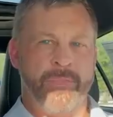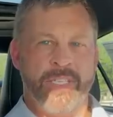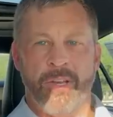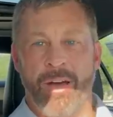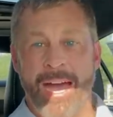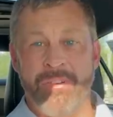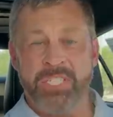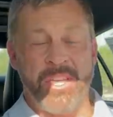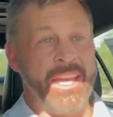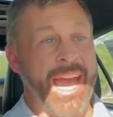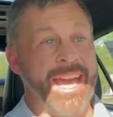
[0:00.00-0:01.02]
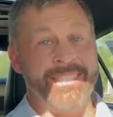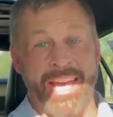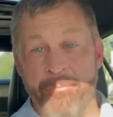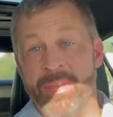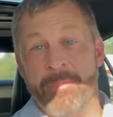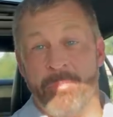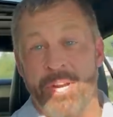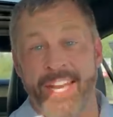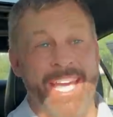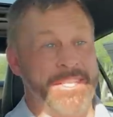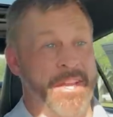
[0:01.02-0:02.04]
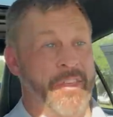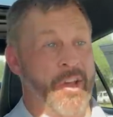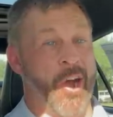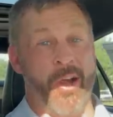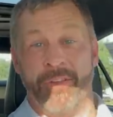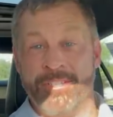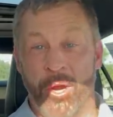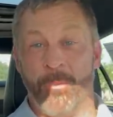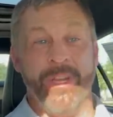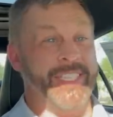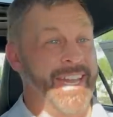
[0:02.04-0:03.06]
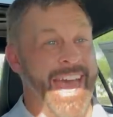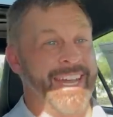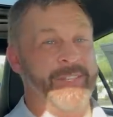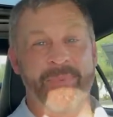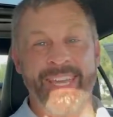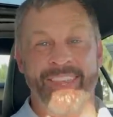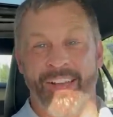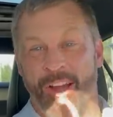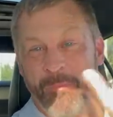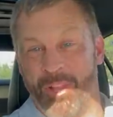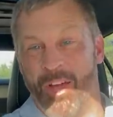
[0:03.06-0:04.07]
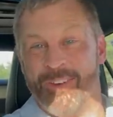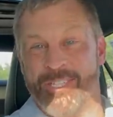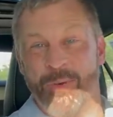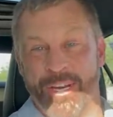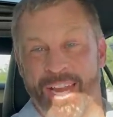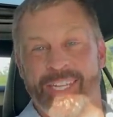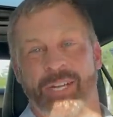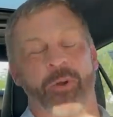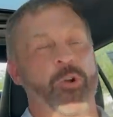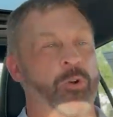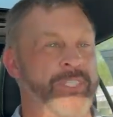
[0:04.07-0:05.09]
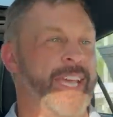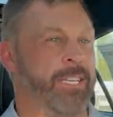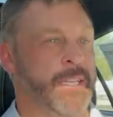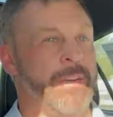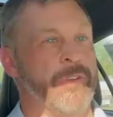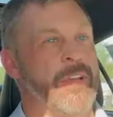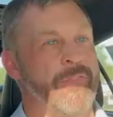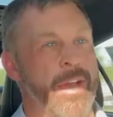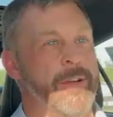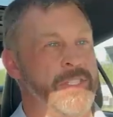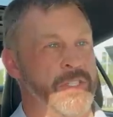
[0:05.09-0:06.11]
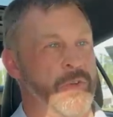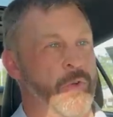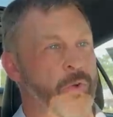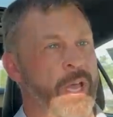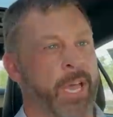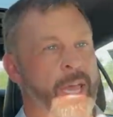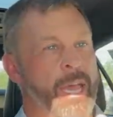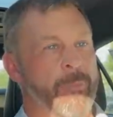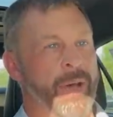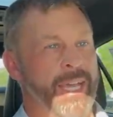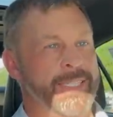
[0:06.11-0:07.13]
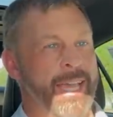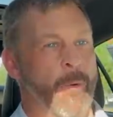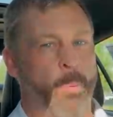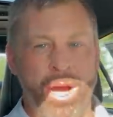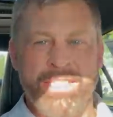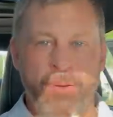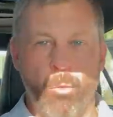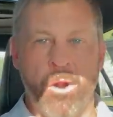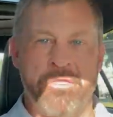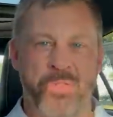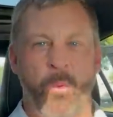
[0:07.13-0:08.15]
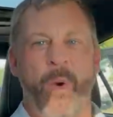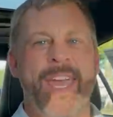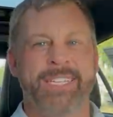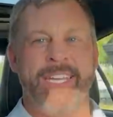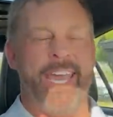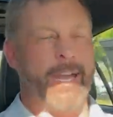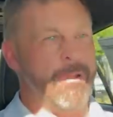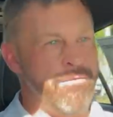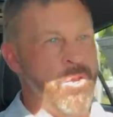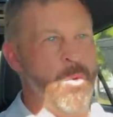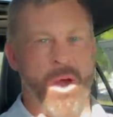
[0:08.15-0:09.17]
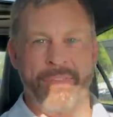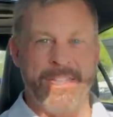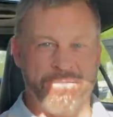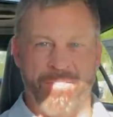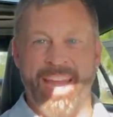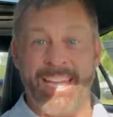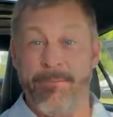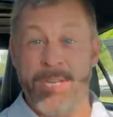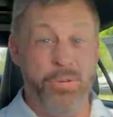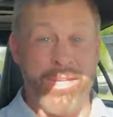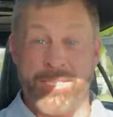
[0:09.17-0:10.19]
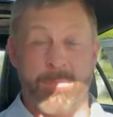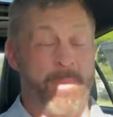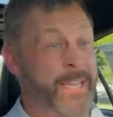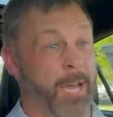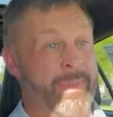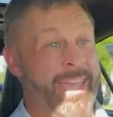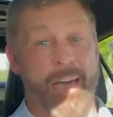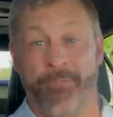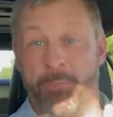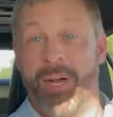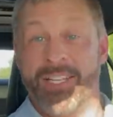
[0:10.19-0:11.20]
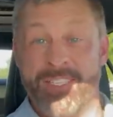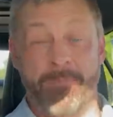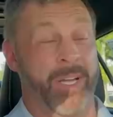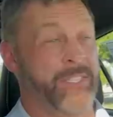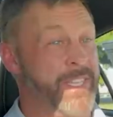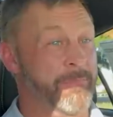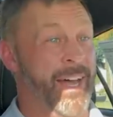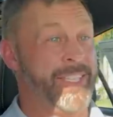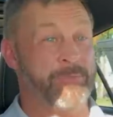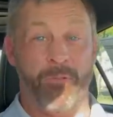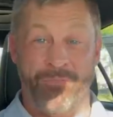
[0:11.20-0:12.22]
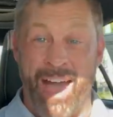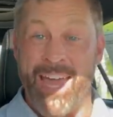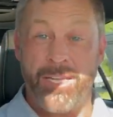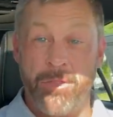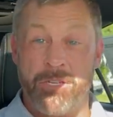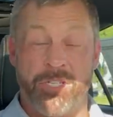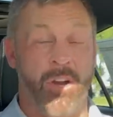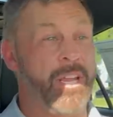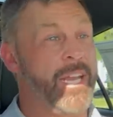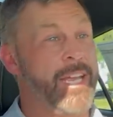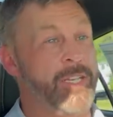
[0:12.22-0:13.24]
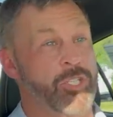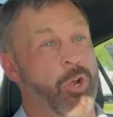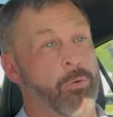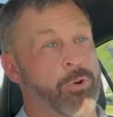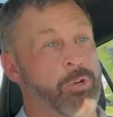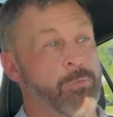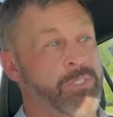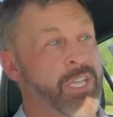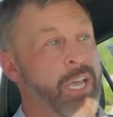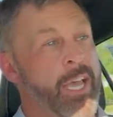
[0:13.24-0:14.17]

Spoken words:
So obviously, guys, I'm being pretty nice to the car. There's no reason not to be. The car belongs to a customer who will take delivery very soon. But was it worth the wait to get a review on this? Finally, we knew this has been coming out for months and months and months. Well, finally, they're starting to hit showrooms,